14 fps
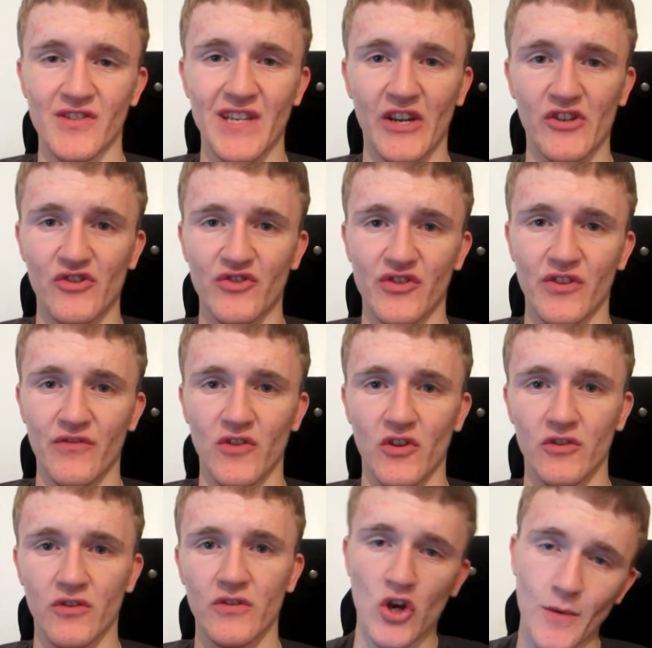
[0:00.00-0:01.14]
of sections of the vlog?
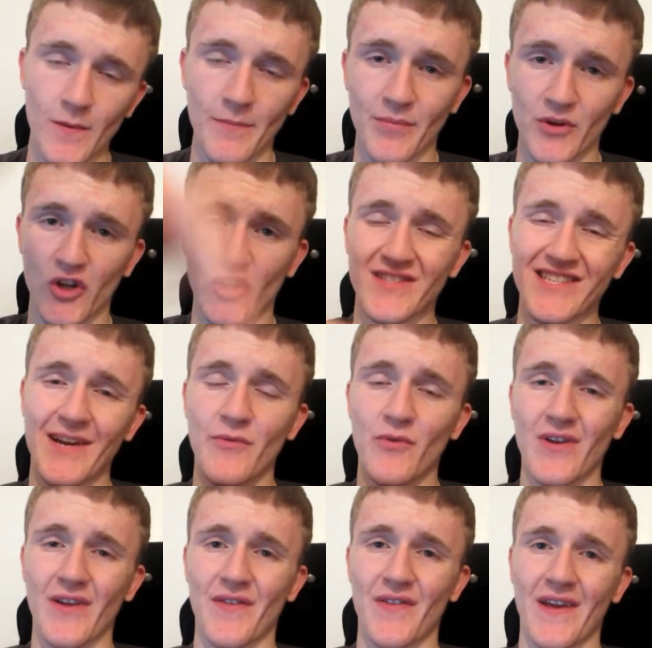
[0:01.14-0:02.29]
Comment below, tell me what
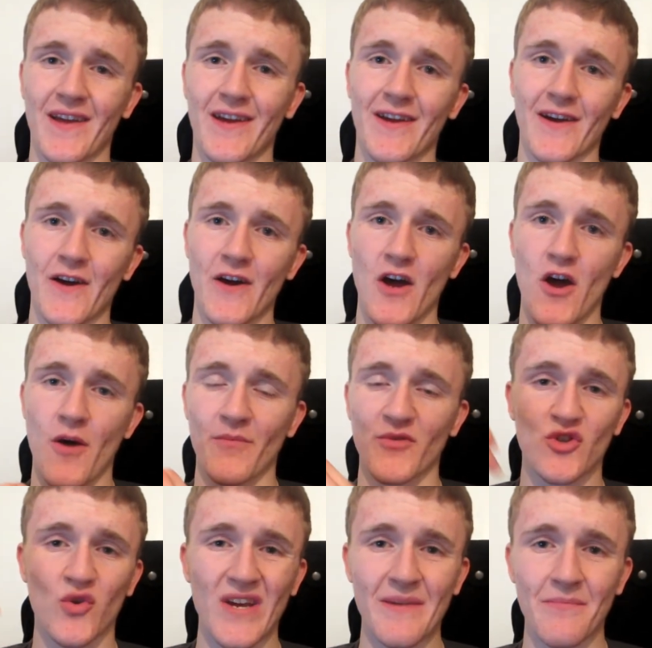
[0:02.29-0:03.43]
you think,
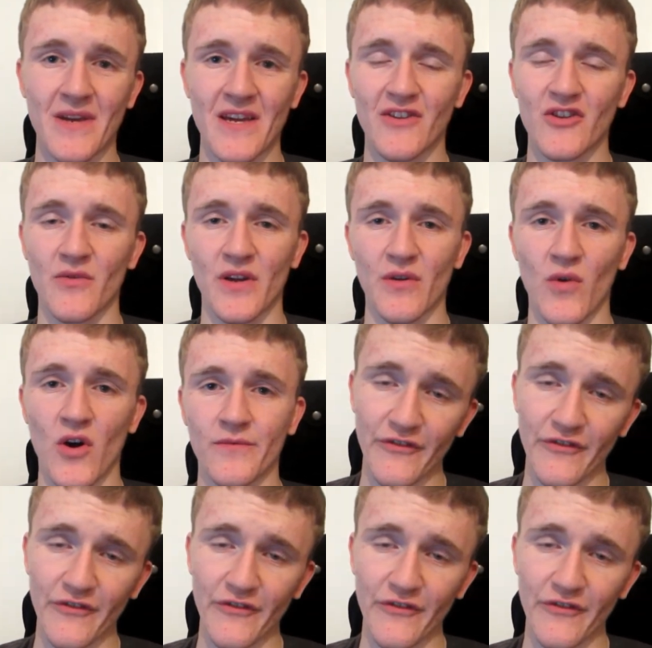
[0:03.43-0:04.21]
tweet me, do what you want.